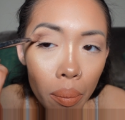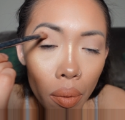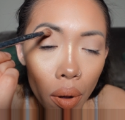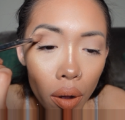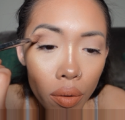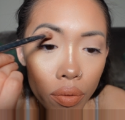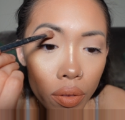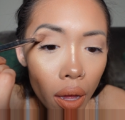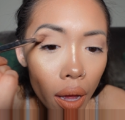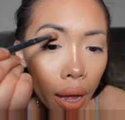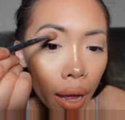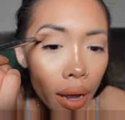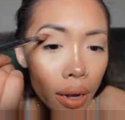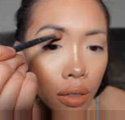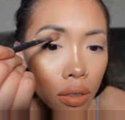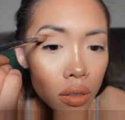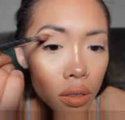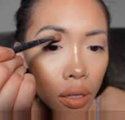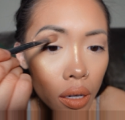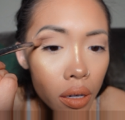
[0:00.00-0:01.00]
off the
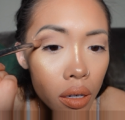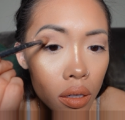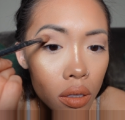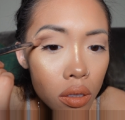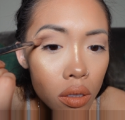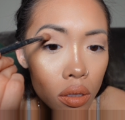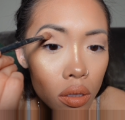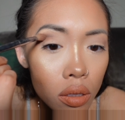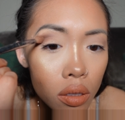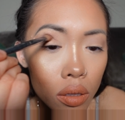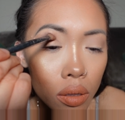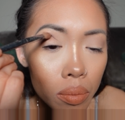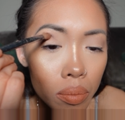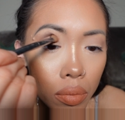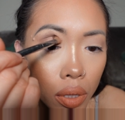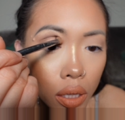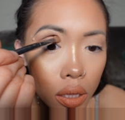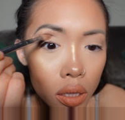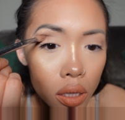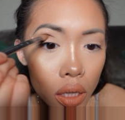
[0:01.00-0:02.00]
excess
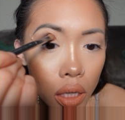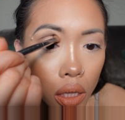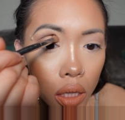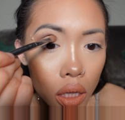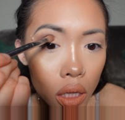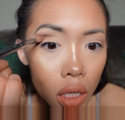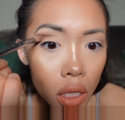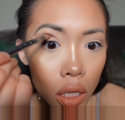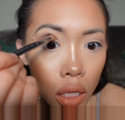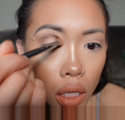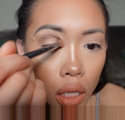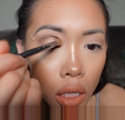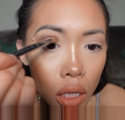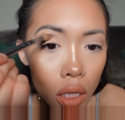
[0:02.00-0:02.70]
basically